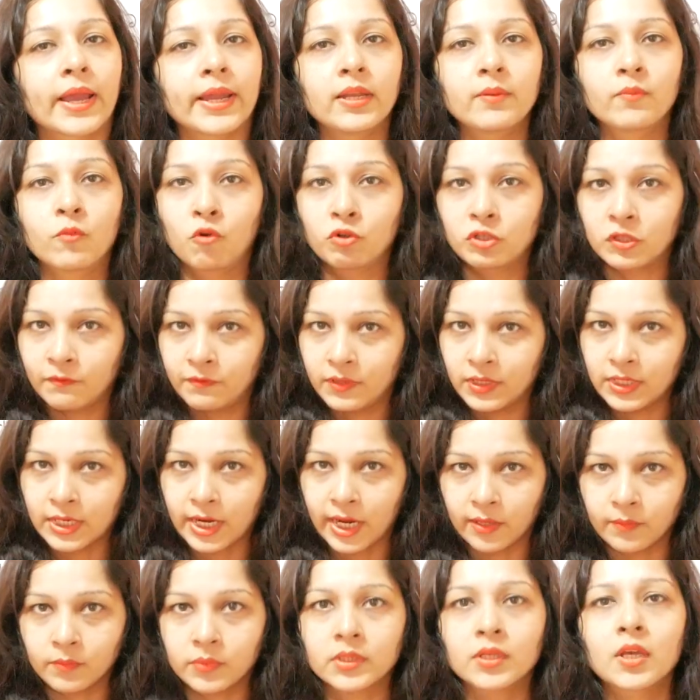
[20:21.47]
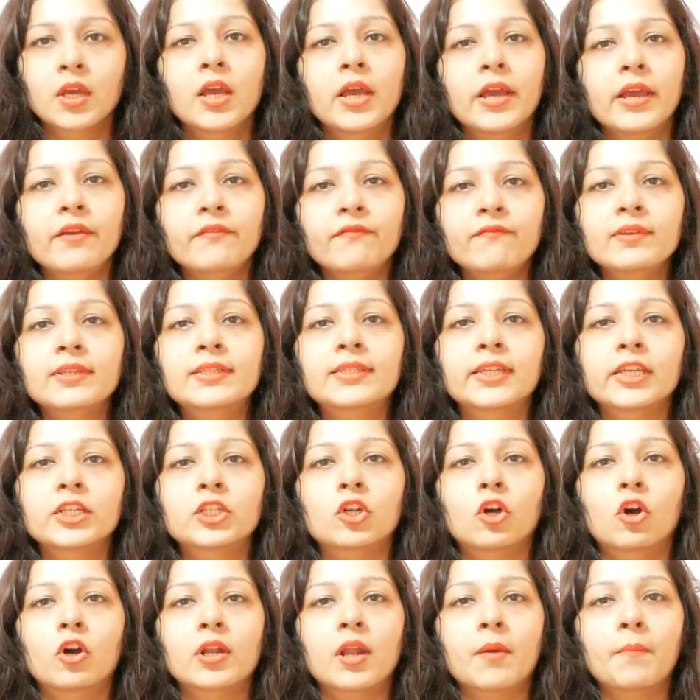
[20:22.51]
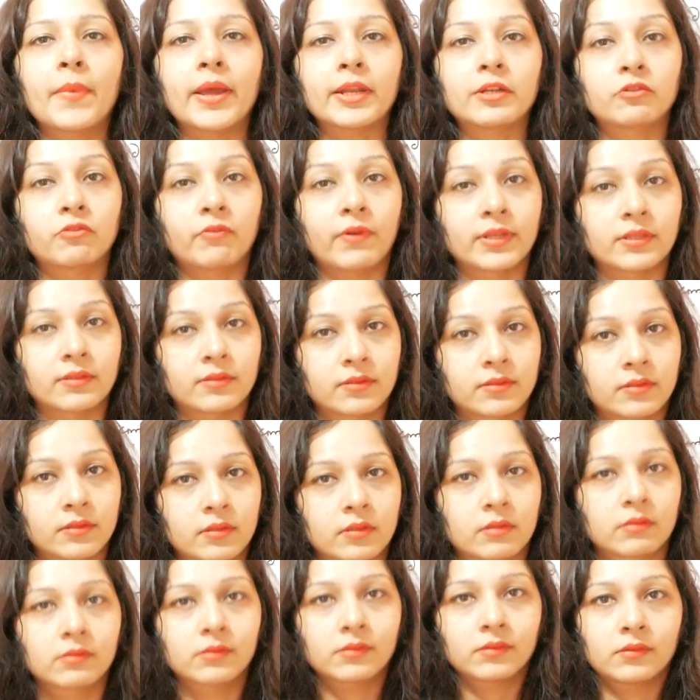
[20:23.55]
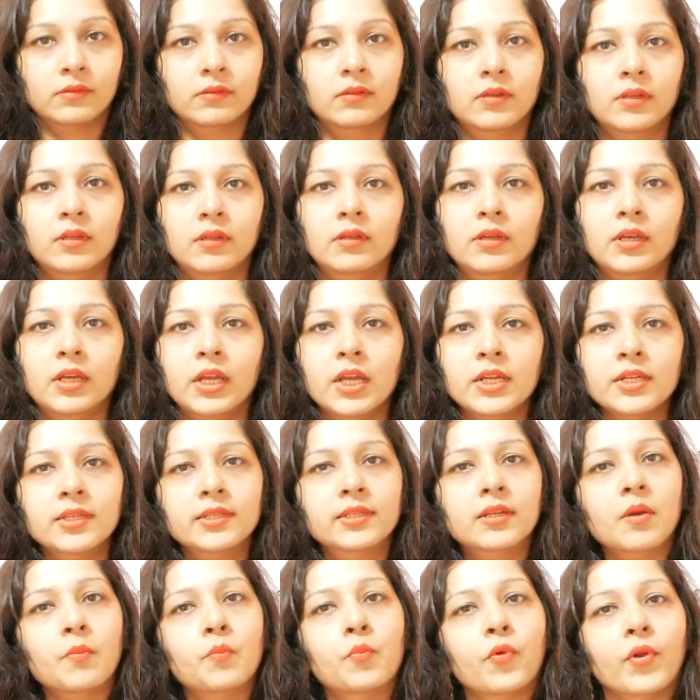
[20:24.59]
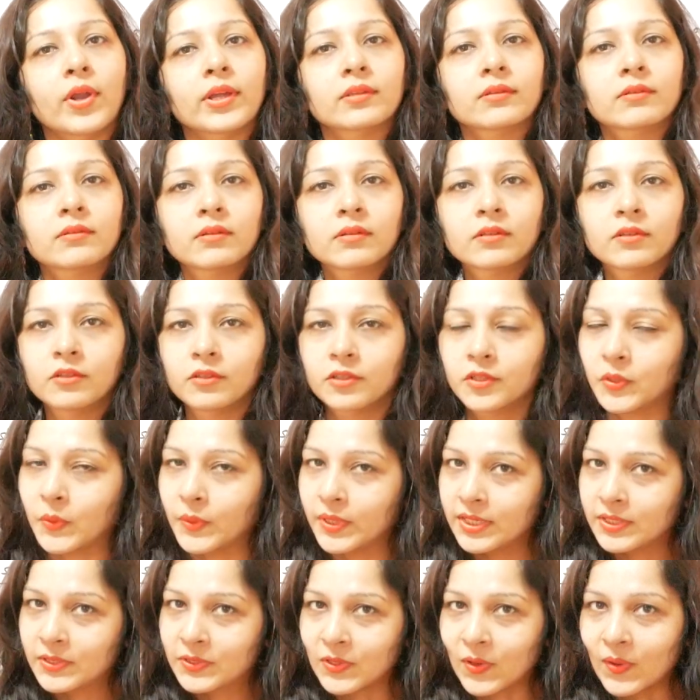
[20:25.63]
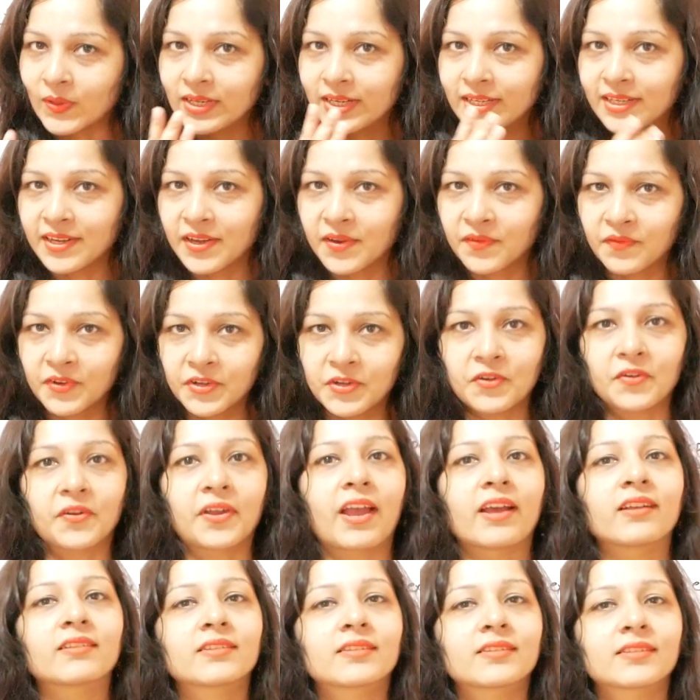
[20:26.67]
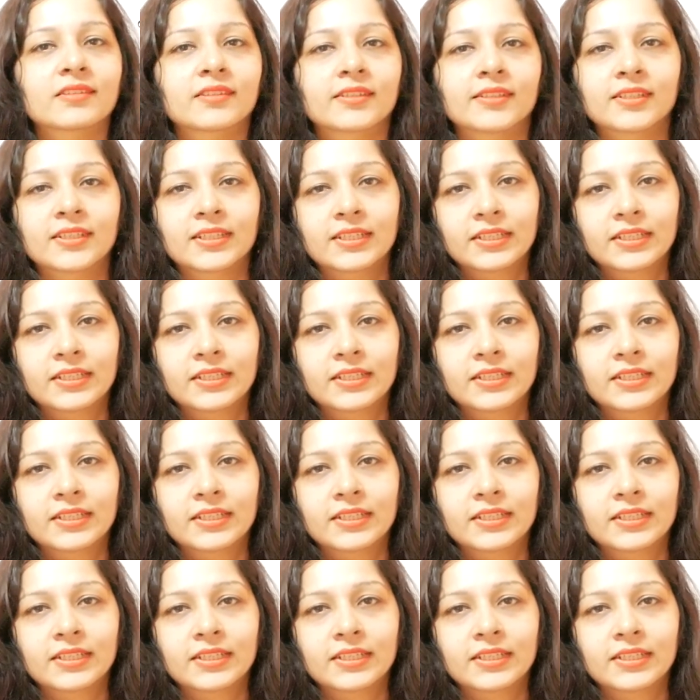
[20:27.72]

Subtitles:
mind most of the times, if we sit on a mattress, it is compressed. So it is solid, liquid or gas?